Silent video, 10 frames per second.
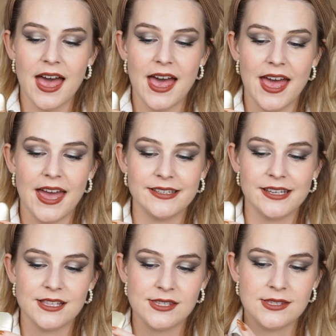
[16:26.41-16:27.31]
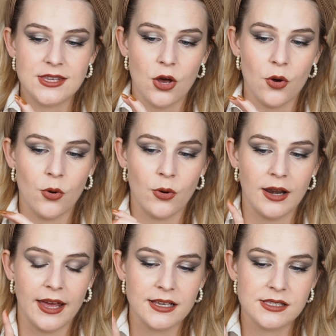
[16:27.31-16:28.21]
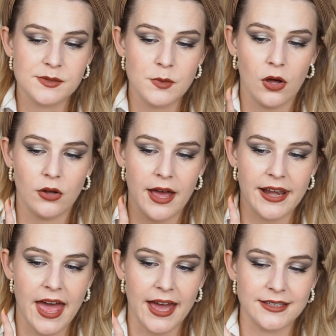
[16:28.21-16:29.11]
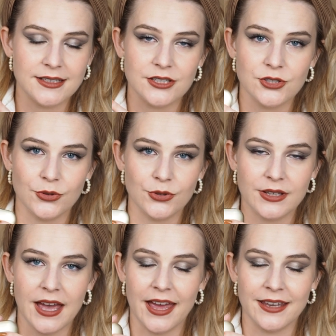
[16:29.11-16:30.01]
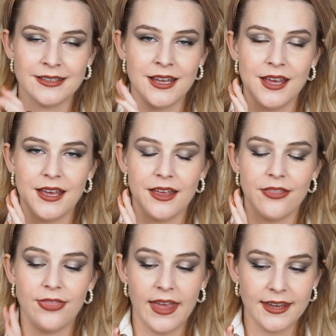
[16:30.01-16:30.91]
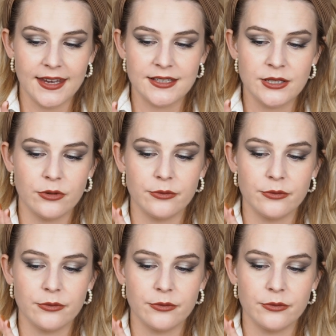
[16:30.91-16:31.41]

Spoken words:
and it's so like small and handy, so you can take it